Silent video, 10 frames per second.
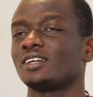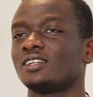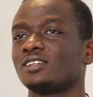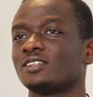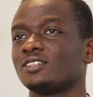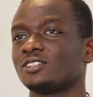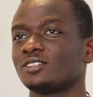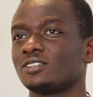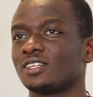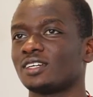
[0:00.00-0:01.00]
And in addition
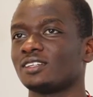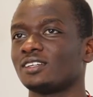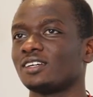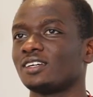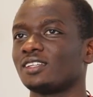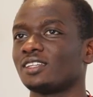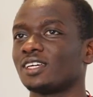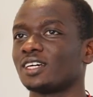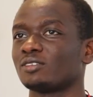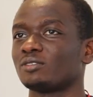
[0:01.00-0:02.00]
to that, they
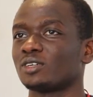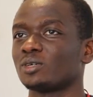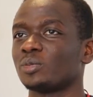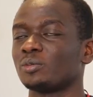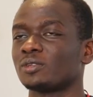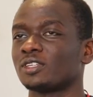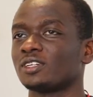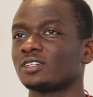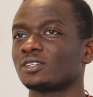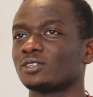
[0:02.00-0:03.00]
have people that
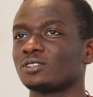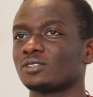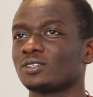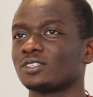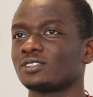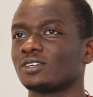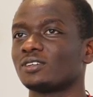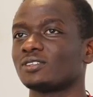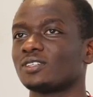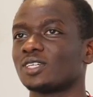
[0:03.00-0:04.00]
are close to us
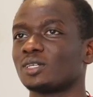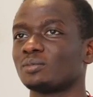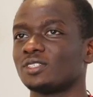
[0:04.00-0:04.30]
all the time.